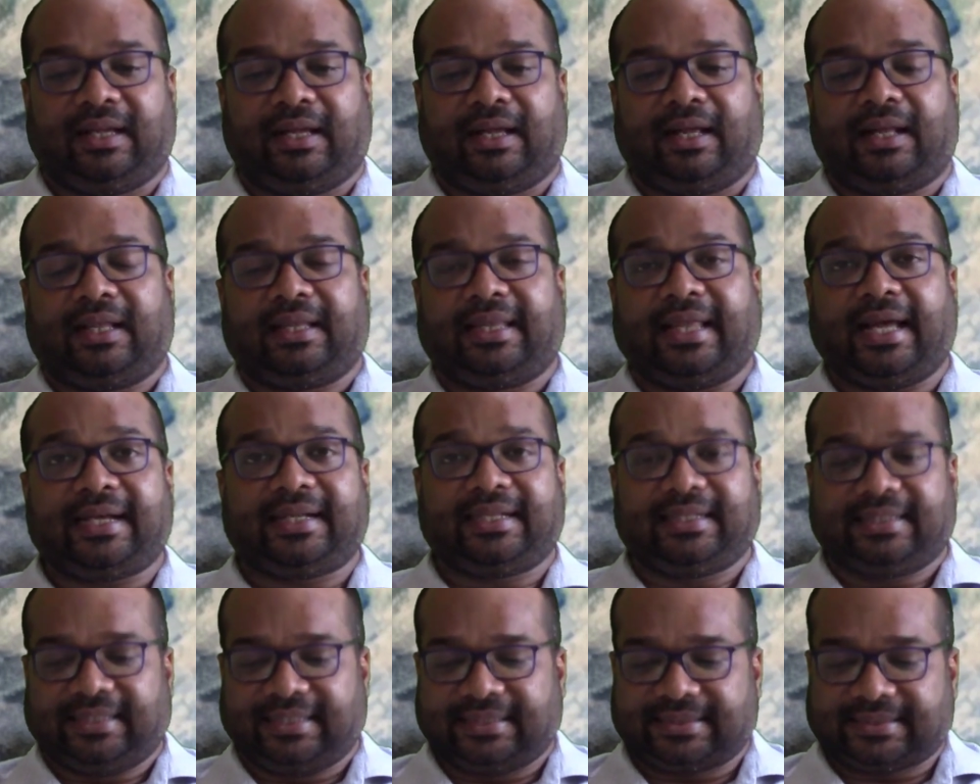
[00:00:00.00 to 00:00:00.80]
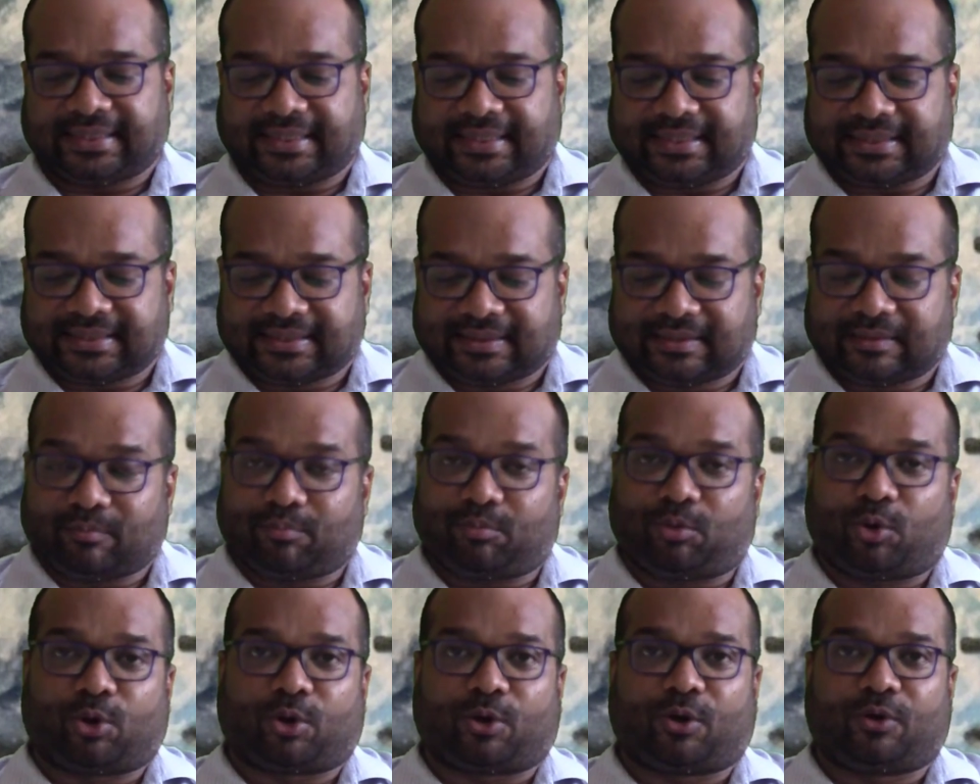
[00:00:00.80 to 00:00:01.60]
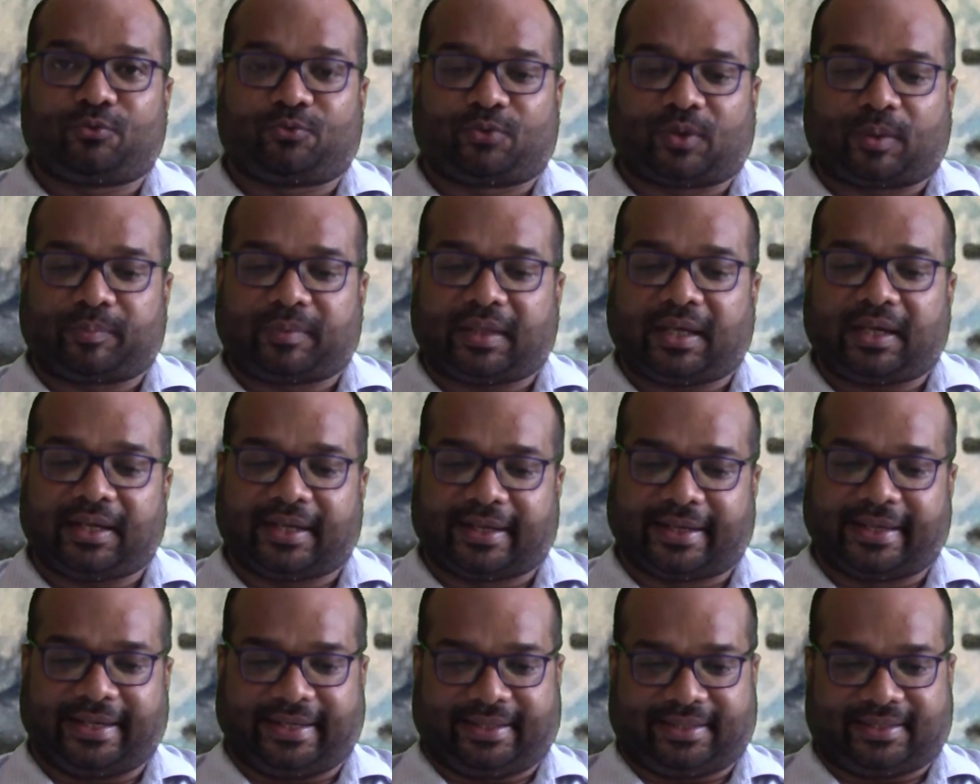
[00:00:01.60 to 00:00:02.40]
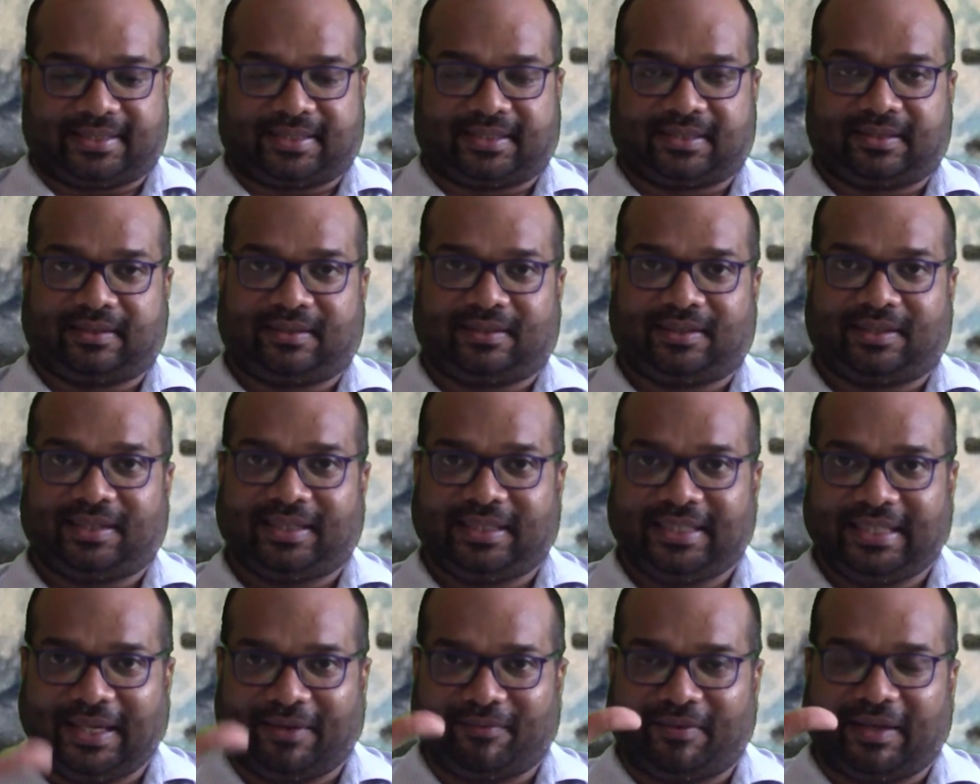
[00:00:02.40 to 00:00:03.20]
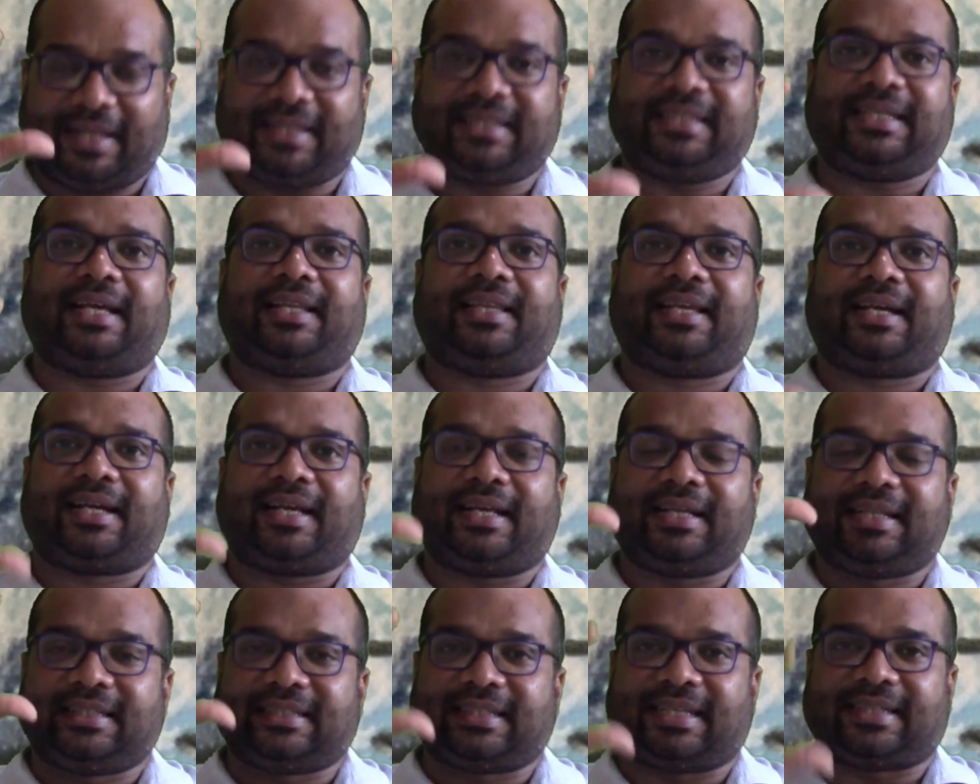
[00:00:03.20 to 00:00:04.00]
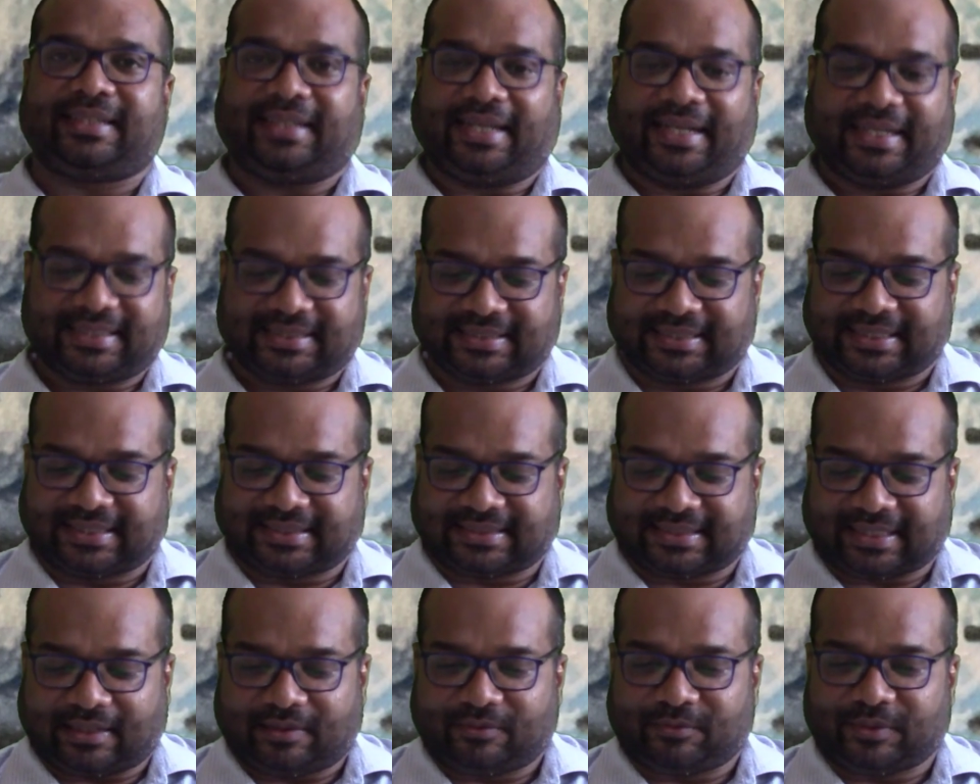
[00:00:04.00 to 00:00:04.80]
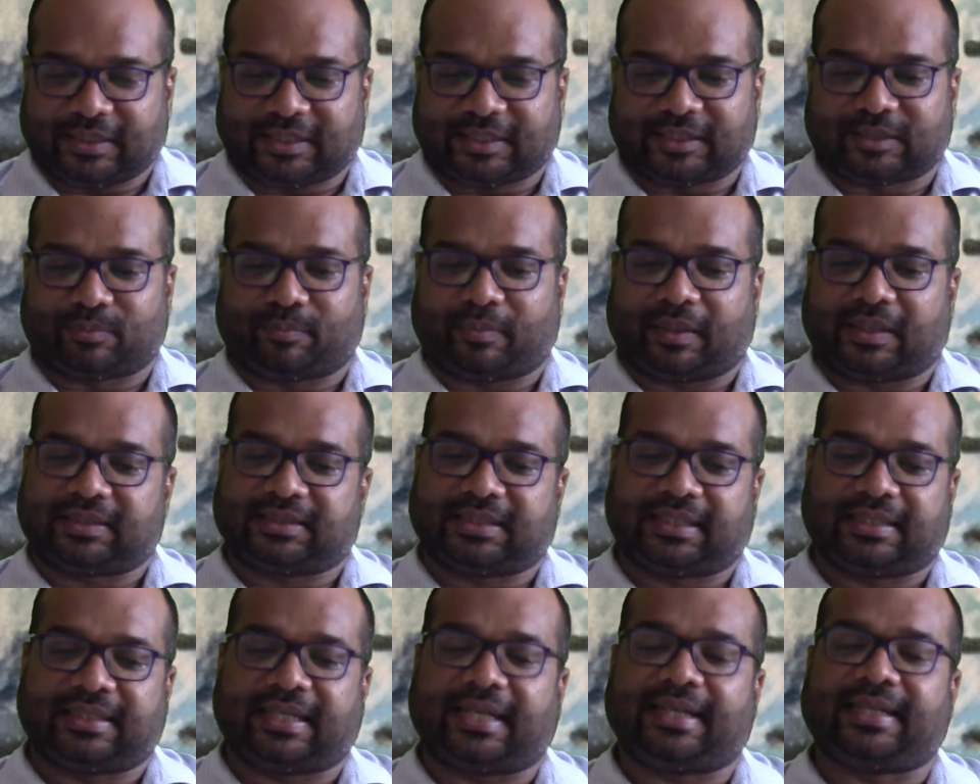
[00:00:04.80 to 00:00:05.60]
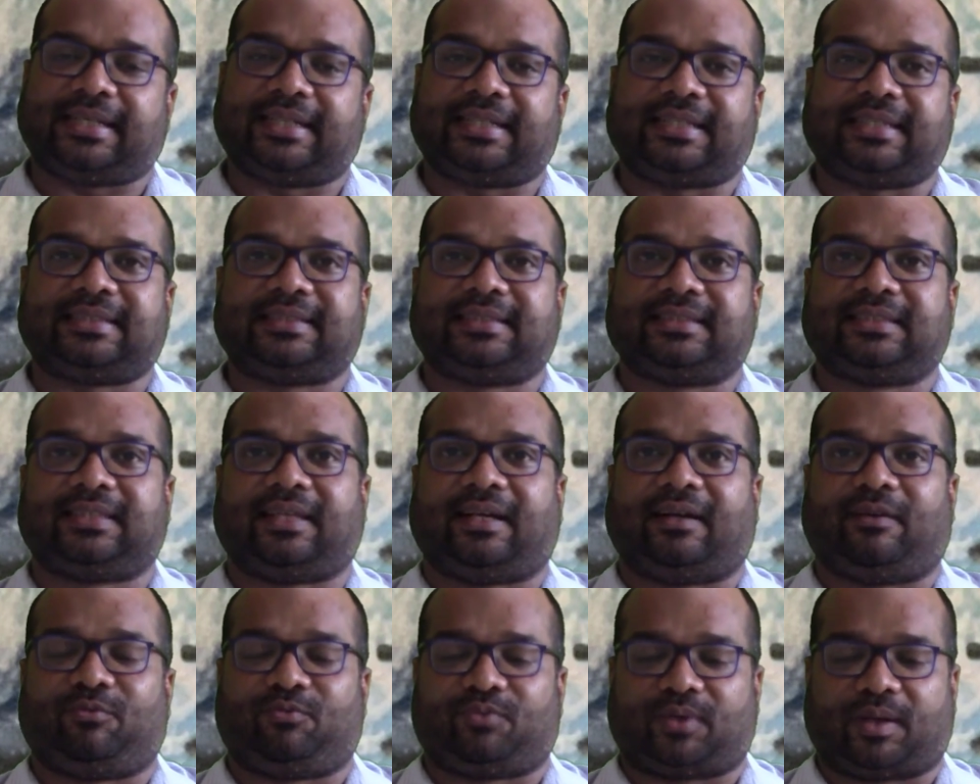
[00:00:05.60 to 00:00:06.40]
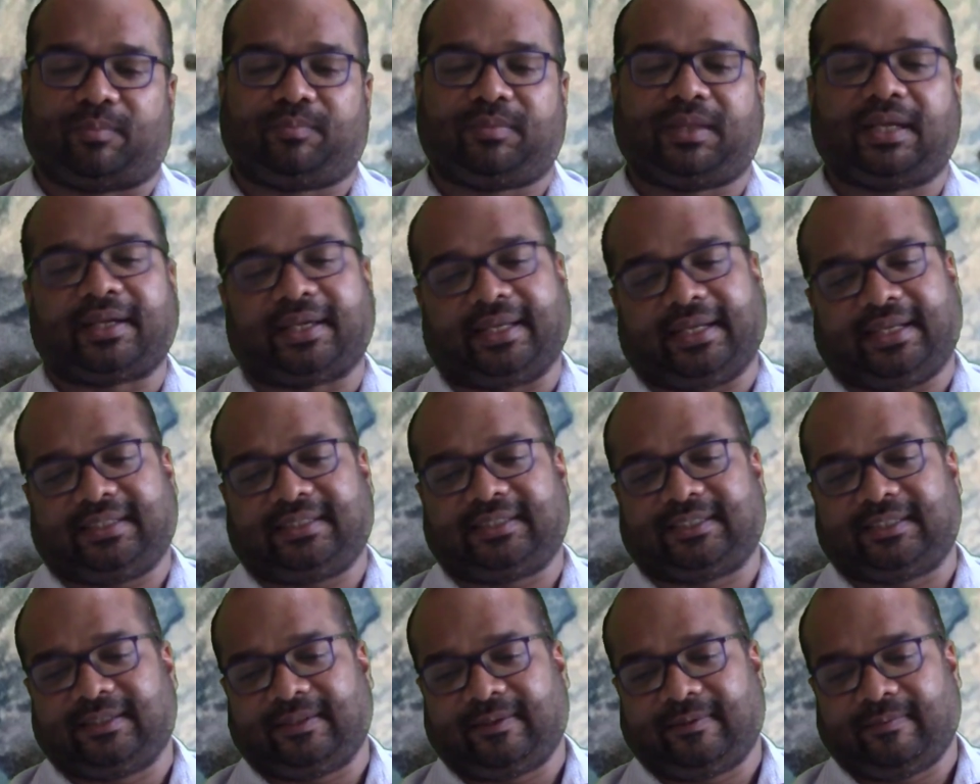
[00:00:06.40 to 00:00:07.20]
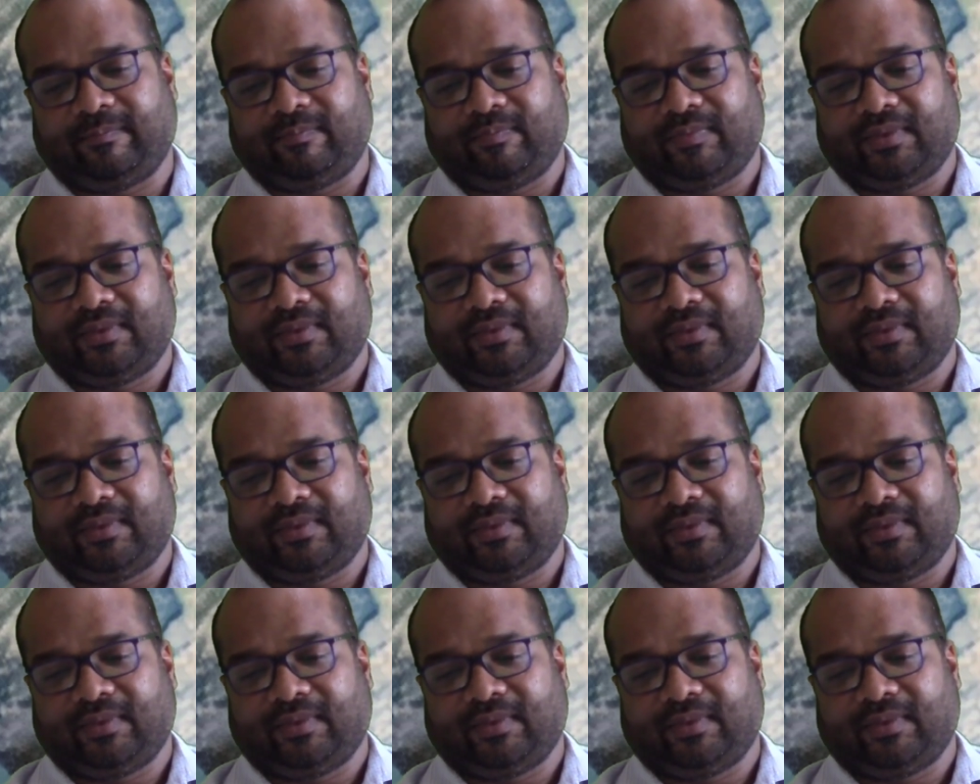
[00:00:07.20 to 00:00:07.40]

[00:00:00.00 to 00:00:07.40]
that this is borrowed from the Greeks. Yavana Jataka, in the text itself, it is mentioned that it is from the Greeks.